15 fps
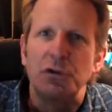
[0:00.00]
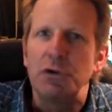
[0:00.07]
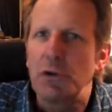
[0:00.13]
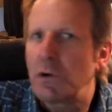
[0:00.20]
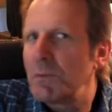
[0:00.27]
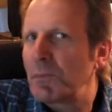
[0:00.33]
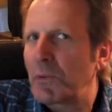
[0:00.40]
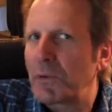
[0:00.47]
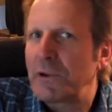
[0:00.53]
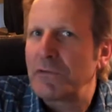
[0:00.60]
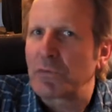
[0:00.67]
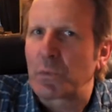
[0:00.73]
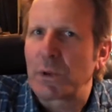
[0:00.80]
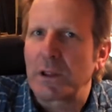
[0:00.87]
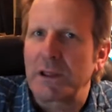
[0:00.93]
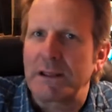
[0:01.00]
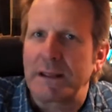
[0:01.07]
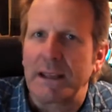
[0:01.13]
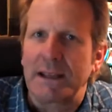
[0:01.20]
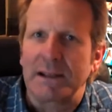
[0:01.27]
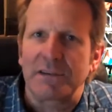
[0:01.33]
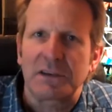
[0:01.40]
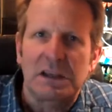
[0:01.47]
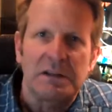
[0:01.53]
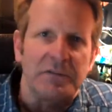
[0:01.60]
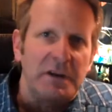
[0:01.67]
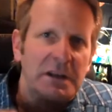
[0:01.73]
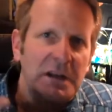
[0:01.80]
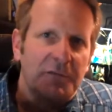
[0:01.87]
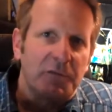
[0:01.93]
Do your employees really think it's
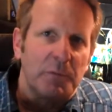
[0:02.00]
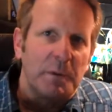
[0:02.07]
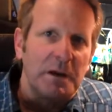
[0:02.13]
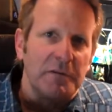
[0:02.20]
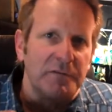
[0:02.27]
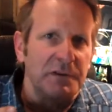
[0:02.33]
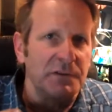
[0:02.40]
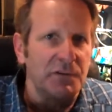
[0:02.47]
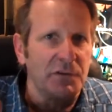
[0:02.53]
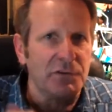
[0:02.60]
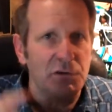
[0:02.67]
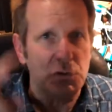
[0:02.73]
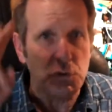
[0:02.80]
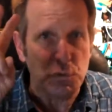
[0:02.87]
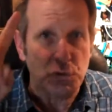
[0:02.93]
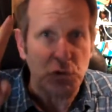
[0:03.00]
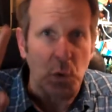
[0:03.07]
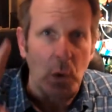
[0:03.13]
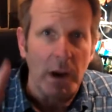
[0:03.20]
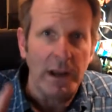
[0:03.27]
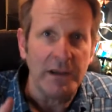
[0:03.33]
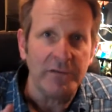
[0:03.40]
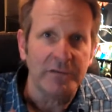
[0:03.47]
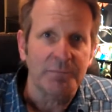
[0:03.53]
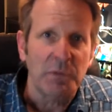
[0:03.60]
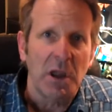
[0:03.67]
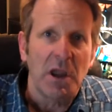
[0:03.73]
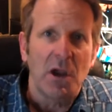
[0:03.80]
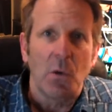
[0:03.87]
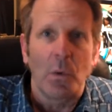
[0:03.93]
convenient for me to visit you
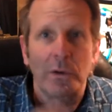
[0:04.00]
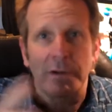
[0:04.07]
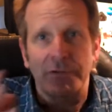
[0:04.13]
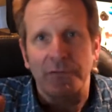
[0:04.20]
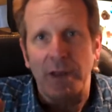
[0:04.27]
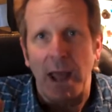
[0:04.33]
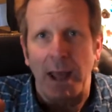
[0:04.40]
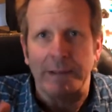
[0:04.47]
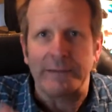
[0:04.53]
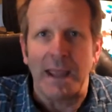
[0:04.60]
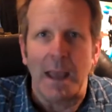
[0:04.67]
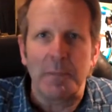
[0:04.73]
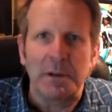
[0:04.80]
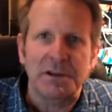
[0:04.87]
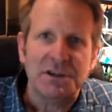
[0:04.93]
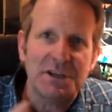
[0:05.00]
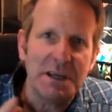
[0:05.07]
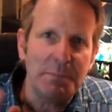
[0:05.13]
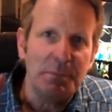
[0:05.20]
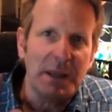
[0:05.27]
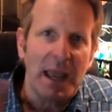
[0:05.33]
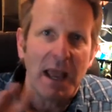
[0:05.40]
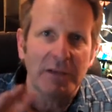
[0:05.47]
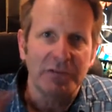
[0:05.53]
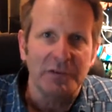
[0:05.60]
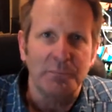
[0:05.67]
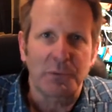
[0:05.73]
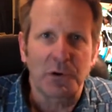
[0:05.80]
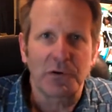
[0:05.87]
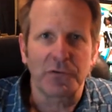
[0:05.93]
twice? Well, it's not, damn it. Cheap
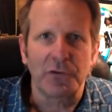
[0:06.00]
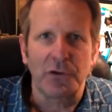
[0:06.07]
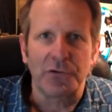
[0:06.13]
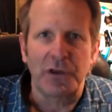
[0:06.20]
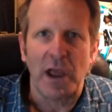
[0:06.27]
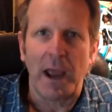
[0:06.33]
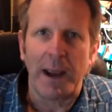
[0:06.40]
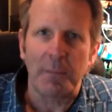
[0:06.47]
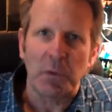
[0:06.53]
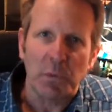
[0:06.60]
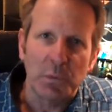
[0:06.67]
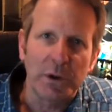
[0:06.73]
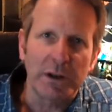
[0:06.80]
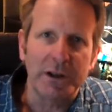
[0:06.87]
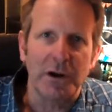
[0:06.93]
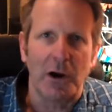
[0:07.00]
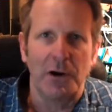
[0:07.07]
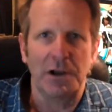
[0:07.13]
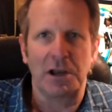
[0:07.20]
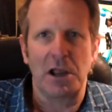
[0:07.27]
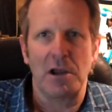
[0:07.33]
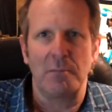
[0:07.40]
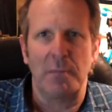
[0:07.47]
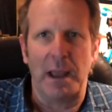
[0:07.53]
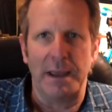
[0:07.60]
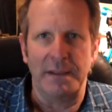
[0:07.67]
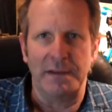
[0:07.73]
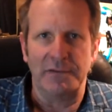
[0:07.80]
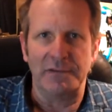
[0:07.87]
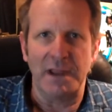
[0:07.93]
gas and personal time are really hard to come
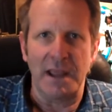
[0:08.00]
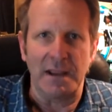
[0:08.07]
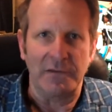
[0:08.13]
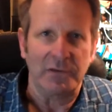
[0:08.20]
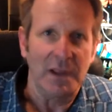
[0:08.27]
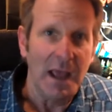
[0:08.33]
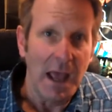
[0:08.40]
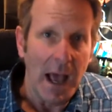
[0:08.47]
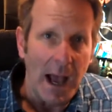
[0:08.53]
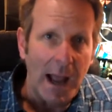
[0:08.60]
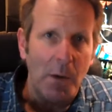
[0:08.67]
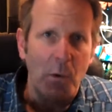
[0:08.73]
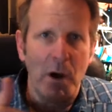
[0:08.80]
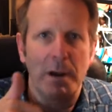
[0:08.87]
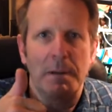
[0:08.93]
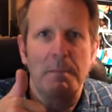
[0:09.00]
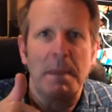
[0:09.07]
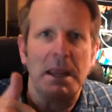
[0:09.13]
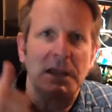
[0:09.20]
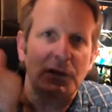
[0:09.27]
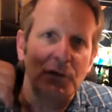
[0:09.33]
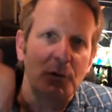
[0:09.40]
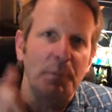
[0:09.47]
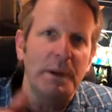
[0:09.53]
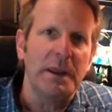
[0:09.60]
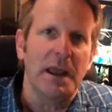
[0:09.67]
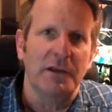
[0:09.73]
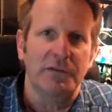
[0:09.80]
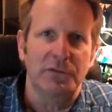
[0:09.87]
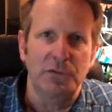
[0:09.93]
by these days. I want to make
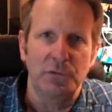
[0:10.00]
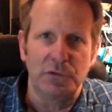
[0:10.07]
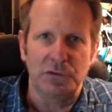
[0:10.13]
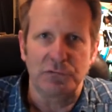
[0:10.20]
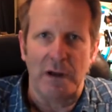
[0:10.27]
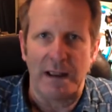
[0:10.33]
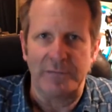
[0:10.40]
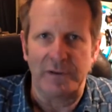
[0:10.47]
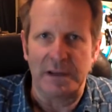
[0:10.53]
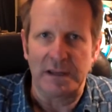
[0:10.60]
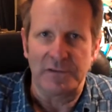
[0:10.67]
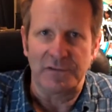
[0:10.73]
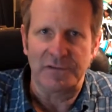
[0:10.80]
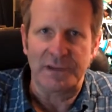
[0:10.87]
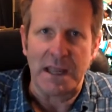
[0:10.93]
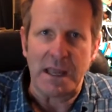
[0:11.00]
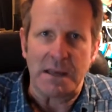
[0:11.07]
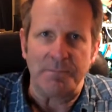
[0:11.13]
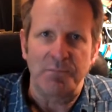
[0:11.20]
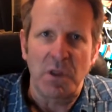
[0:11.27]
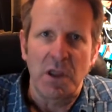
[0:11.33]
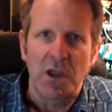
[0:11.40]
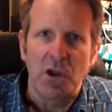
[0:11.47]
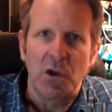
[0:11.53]
UPS do the driving instead.